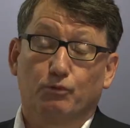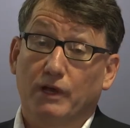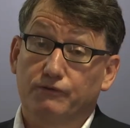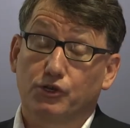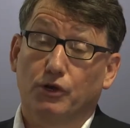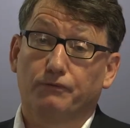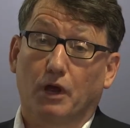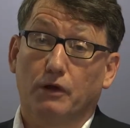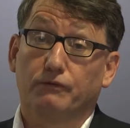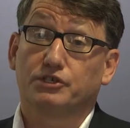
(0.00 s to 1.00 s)
and we've served
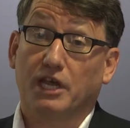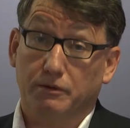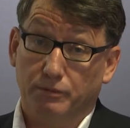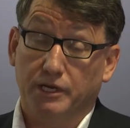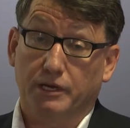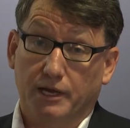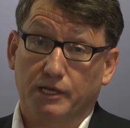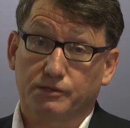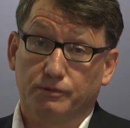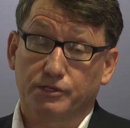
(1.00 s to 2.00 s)
over 10 million
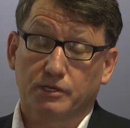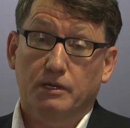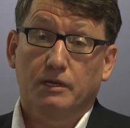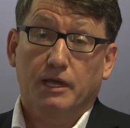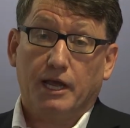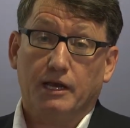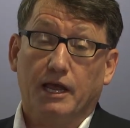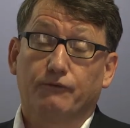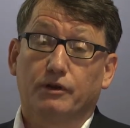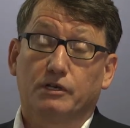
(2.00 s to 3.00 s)
customers and
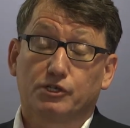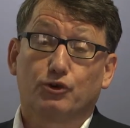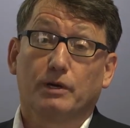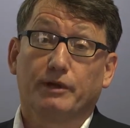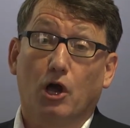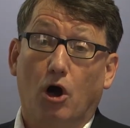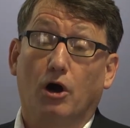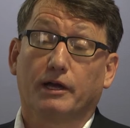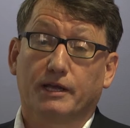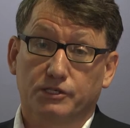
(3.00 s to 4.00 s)
have an extremely
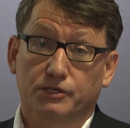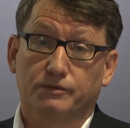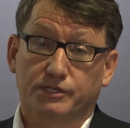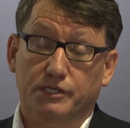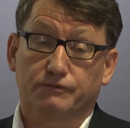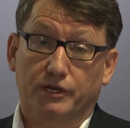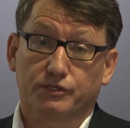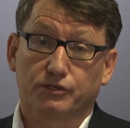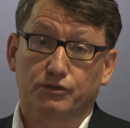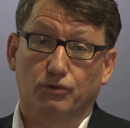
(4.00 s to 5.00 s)
high customer
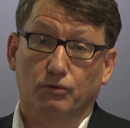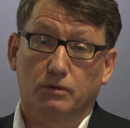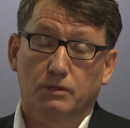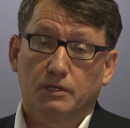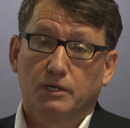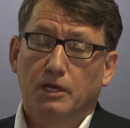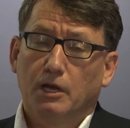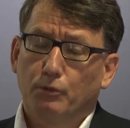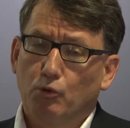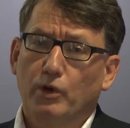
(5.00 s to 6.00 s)
satisfaction score.
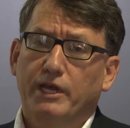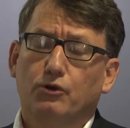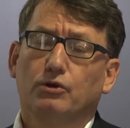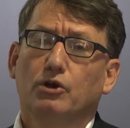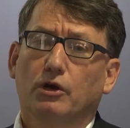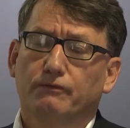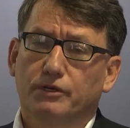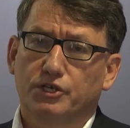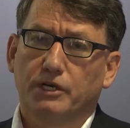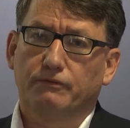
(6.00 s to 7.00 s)
But we could not have
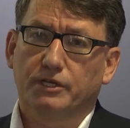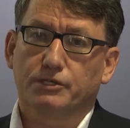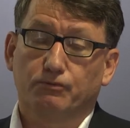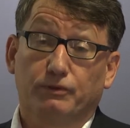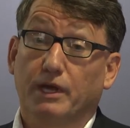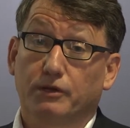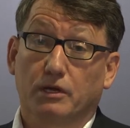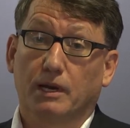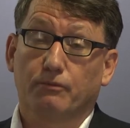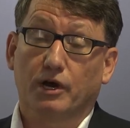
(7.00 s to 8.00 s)
achieved this without the
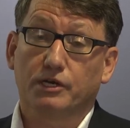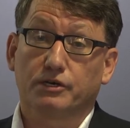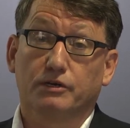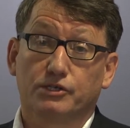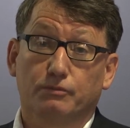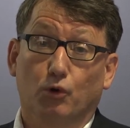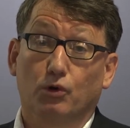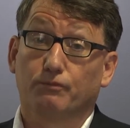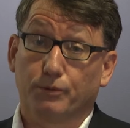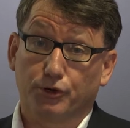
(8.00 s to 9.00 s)
collaboration and
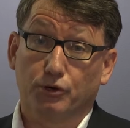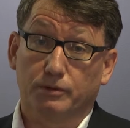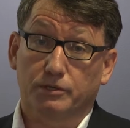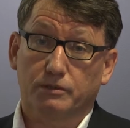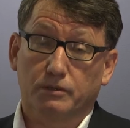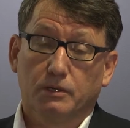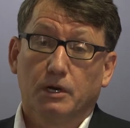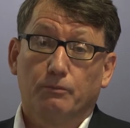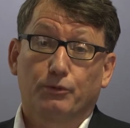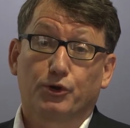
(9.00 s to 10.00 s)
support of Procurement.
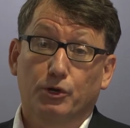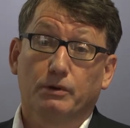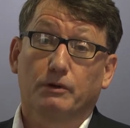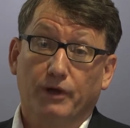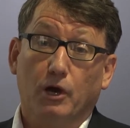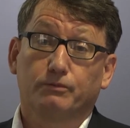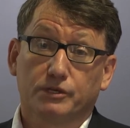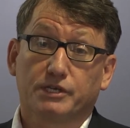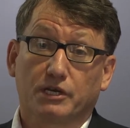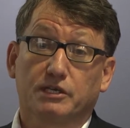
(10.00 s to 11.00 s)
Procurement have helped
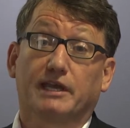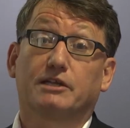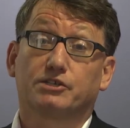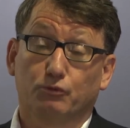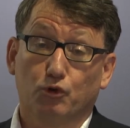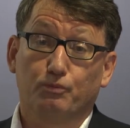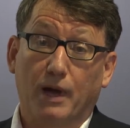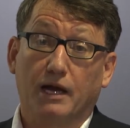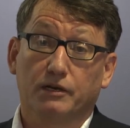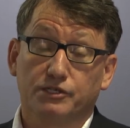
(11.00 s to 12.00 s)
us actually get some good
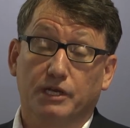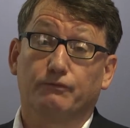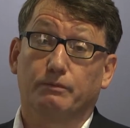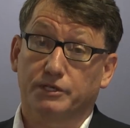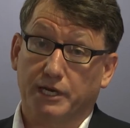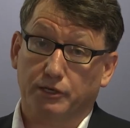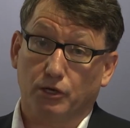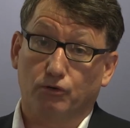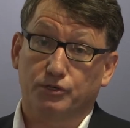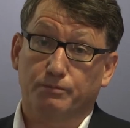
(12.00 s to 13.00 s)
partners in from a
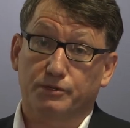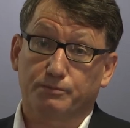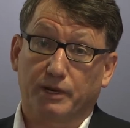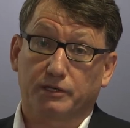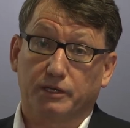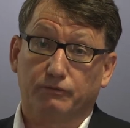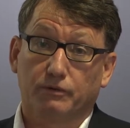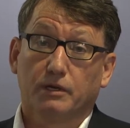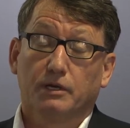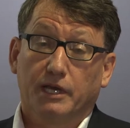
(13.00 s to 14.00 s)
technology perspective,
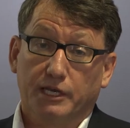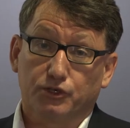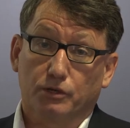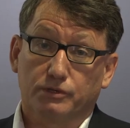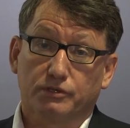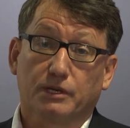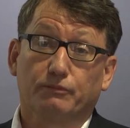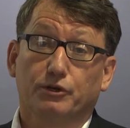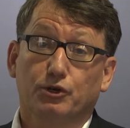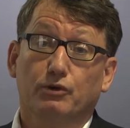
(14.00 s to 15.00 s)
in terms of some
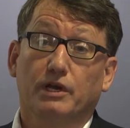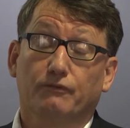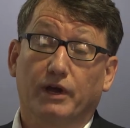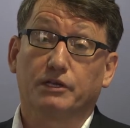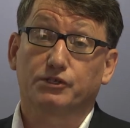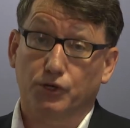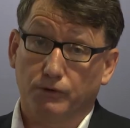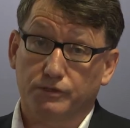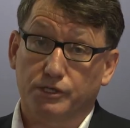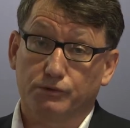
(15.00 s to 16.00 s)
of the new innovative
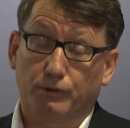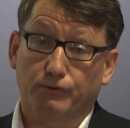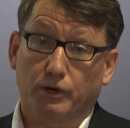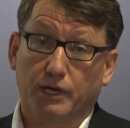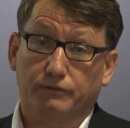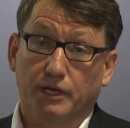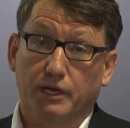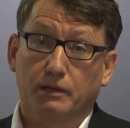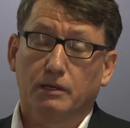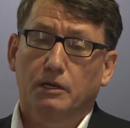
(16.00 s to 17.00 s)
services we've got out
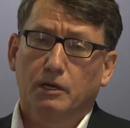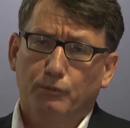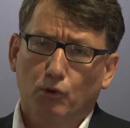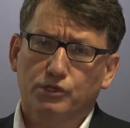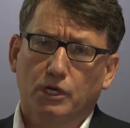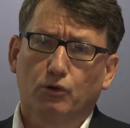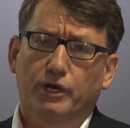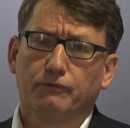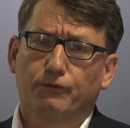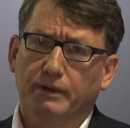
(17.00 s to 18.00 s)
there, but also
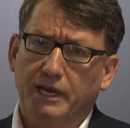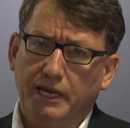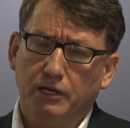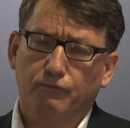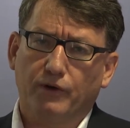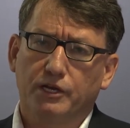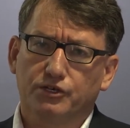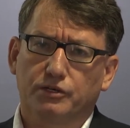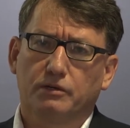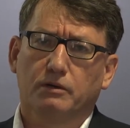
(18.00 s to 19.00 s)
looking from an innovation